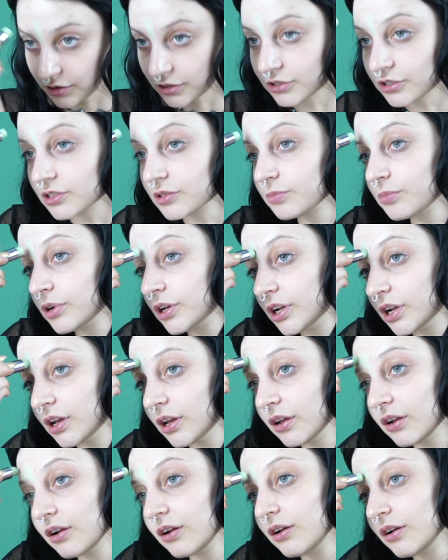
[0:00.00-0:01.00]
So you just put
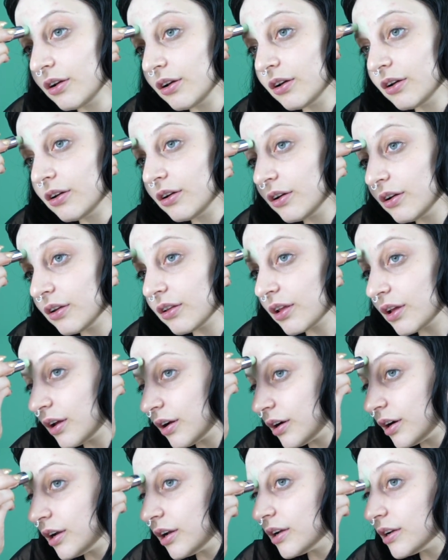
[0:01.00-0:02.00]
it on the
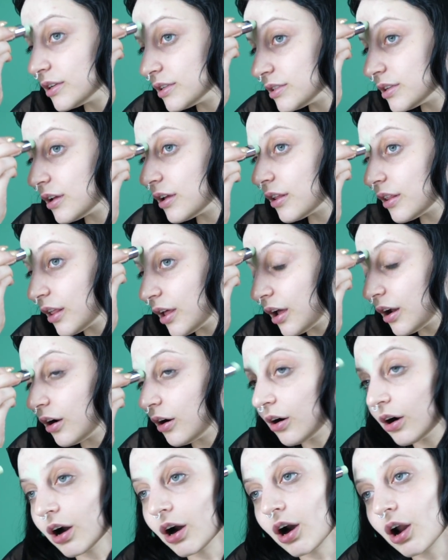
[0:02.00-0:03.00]
areas that
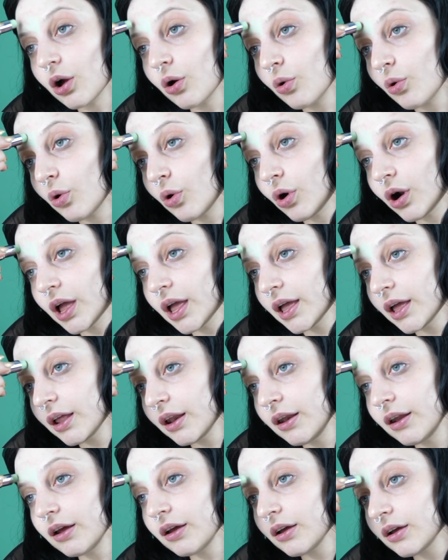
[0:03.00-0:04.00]
are
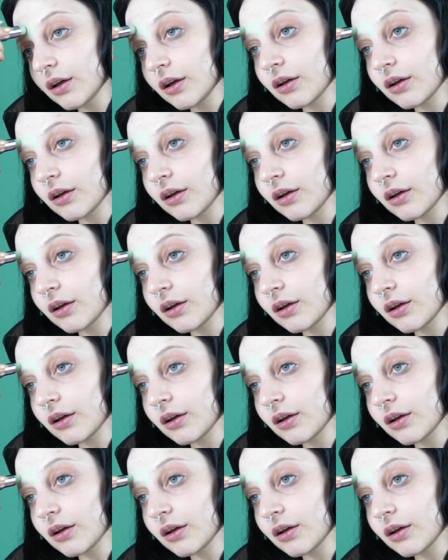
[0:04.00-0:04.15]
red.